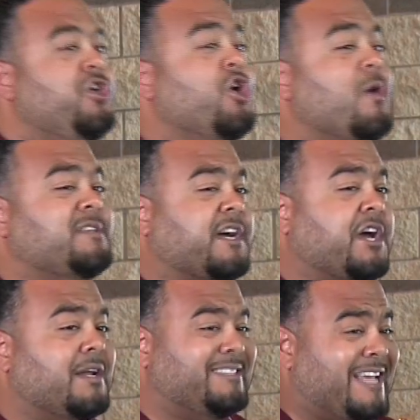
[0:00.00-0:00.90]
you as a
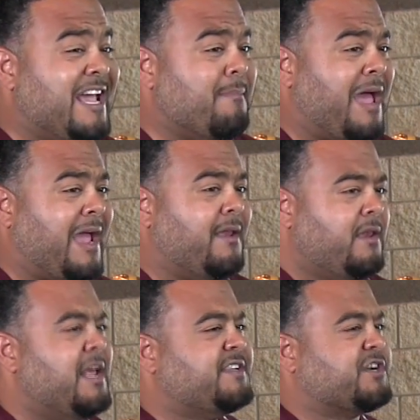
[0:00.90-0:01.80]
good teammate
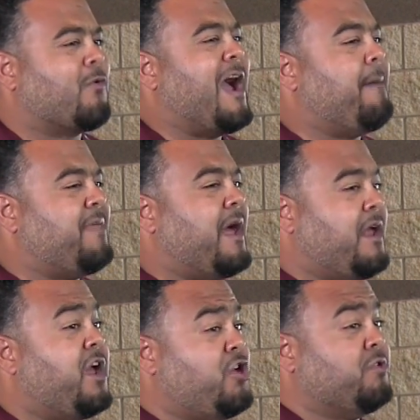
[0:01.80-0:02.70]
needs to grab
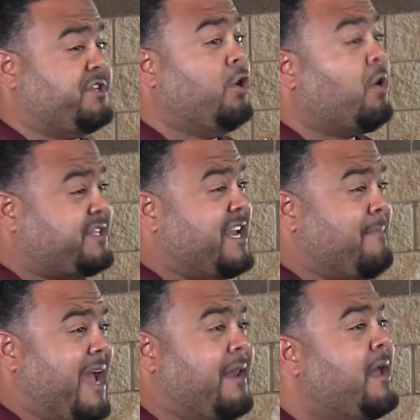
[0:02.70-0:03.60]
your
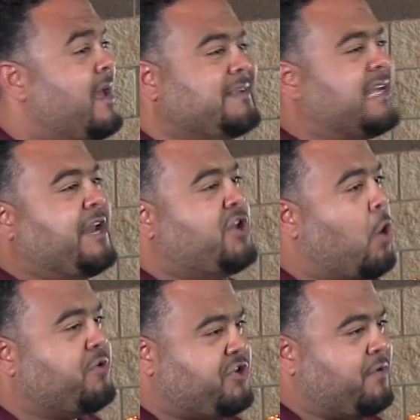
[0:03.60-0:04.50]
teammate and say,
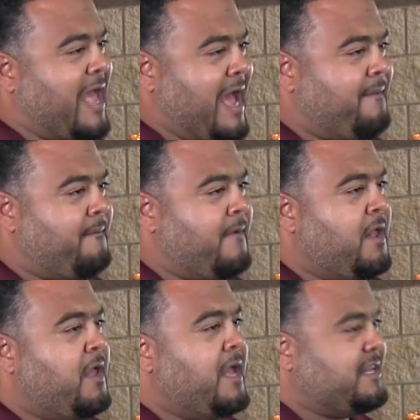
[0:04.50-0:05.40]
don't do that.
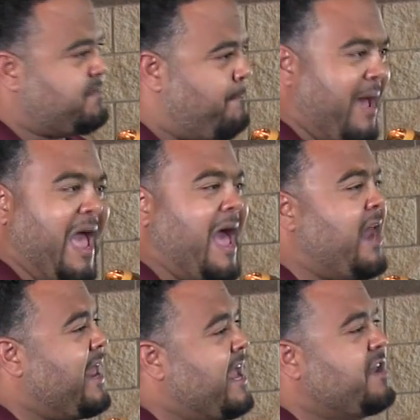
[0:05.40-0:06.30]
It's
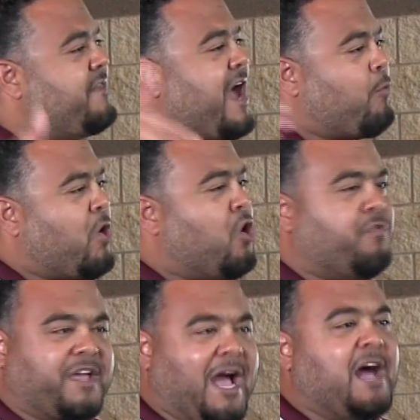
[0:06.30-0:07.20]
bad, into that
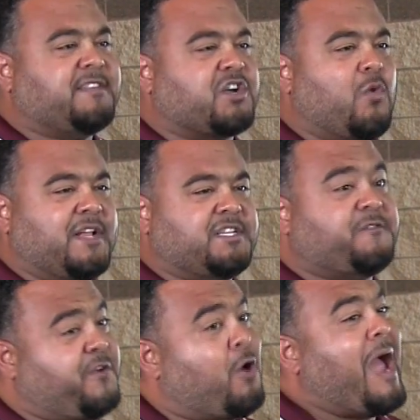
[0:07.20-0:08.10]
road. The
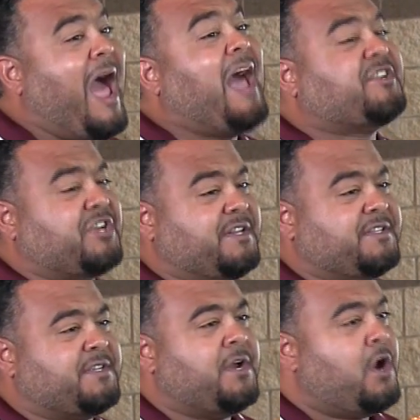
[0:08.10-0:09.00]
consequences for your
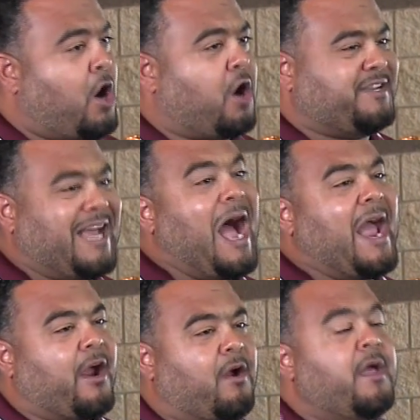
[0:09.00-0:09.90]
actions are
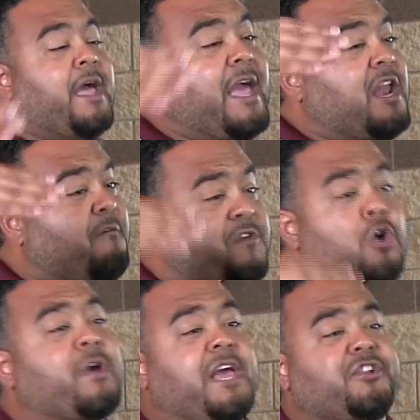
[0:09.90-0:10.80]
dire. And if
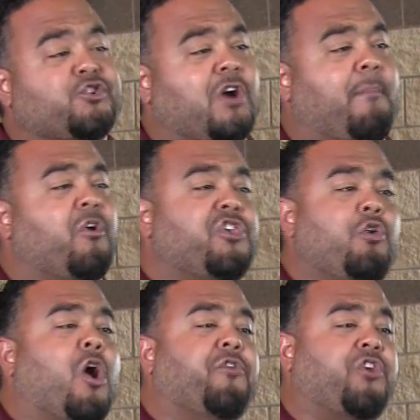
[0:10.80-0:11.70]
you get in trouble,
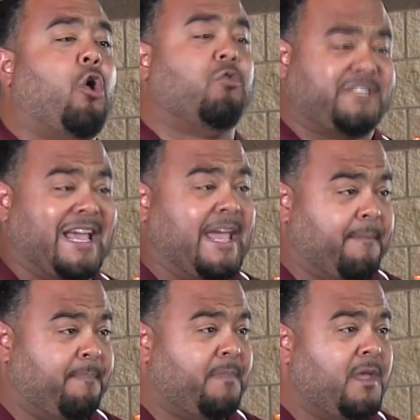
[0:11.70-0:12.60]
you hurt the whole
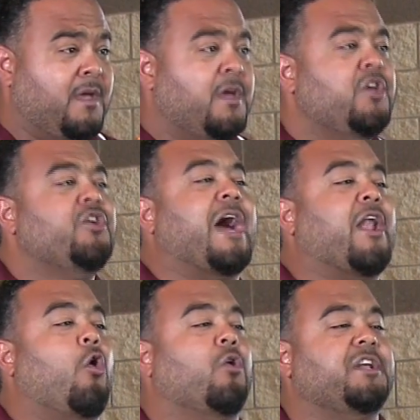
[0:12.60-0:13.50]
team. You
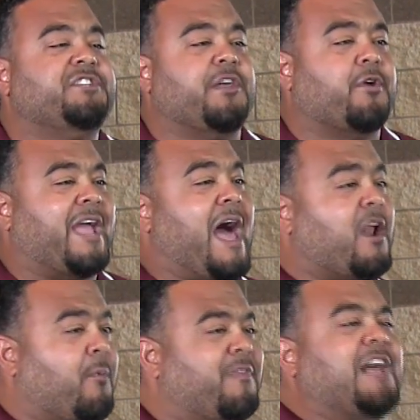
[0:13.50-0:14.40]
got to hold each other
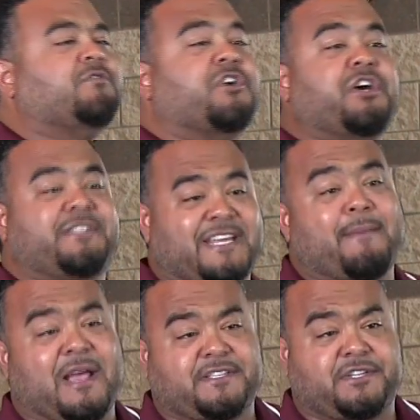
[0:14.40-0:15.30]
accountable. That's what good
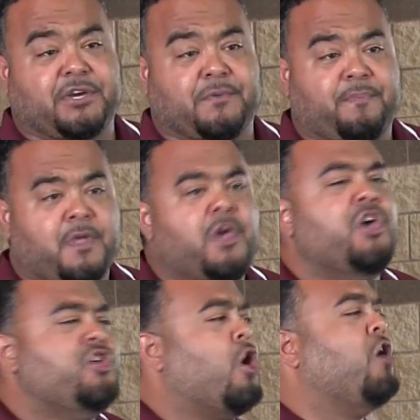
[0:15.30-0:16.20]
teammates do.
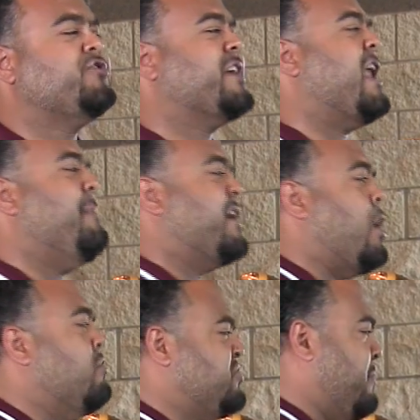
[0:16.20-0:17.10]
You also got to be
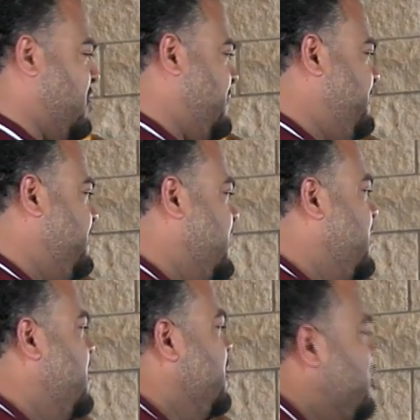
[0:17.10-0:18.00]
coachable.
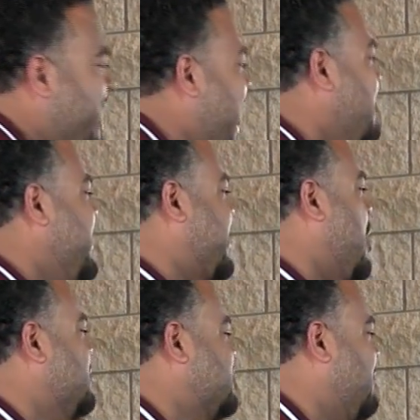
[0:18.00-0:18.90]
You got to be
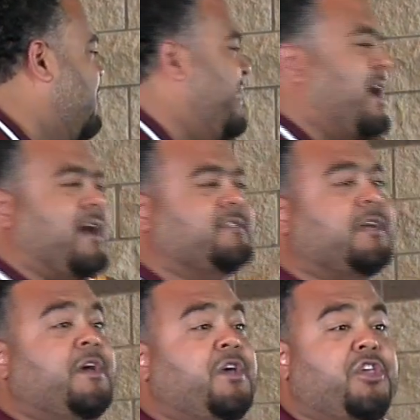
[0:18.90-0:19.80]
coachable because
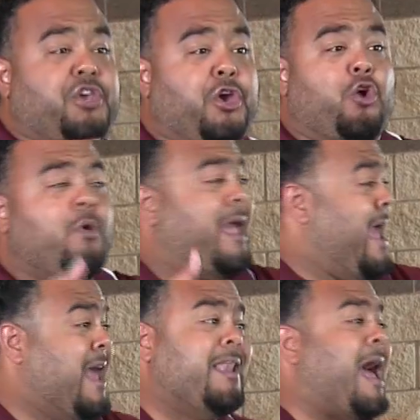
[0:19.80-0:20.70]
you
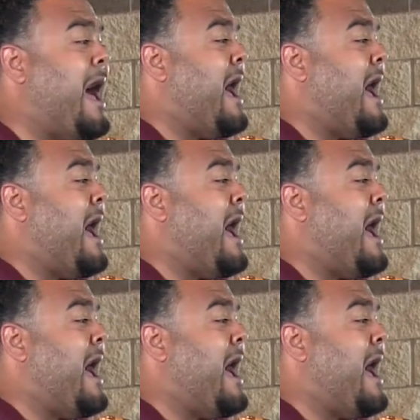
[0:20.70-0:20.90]
and